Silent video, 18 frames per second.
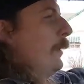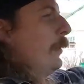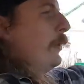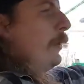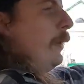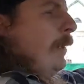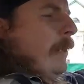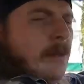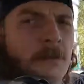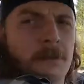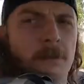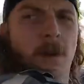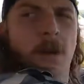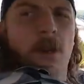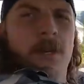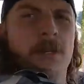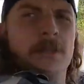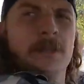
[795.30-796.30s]
You sure hear the
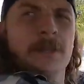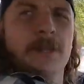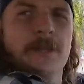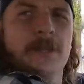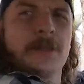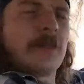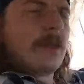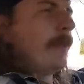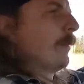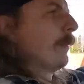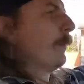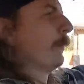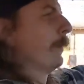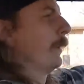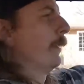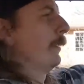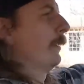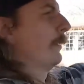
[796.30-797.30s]
rocks in this thing though,
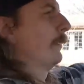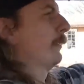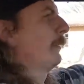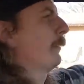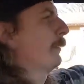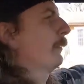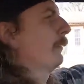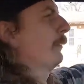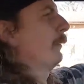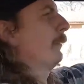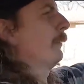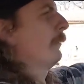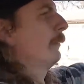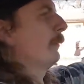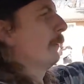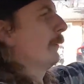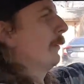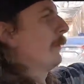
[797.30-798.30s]
eh? Oh yes.
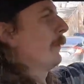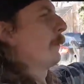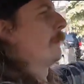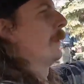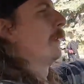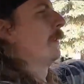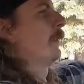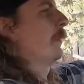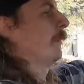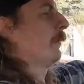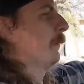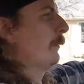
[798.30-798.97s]
It's weird.